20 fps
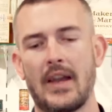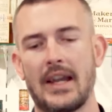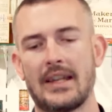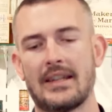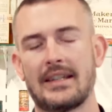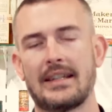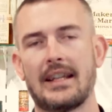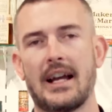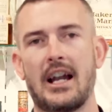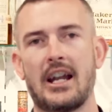and
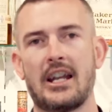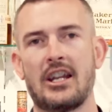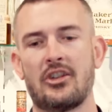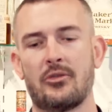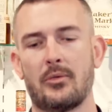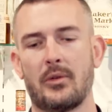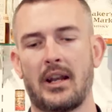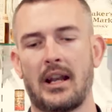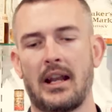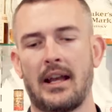to
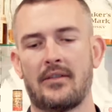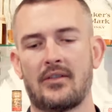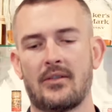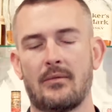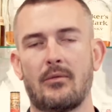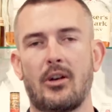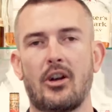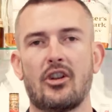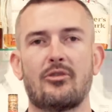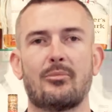garnish we're going to have
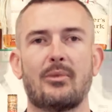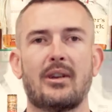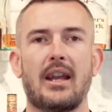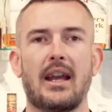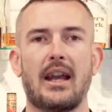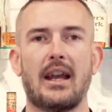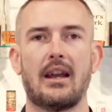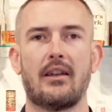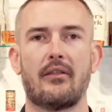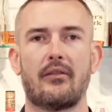some rosemary
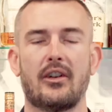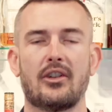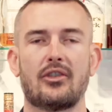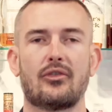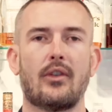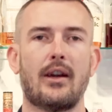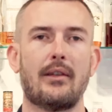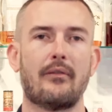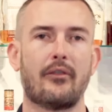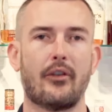and fresh
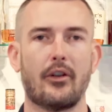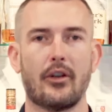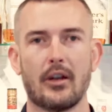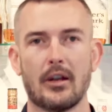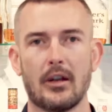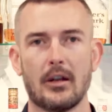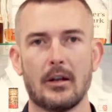grapefruit.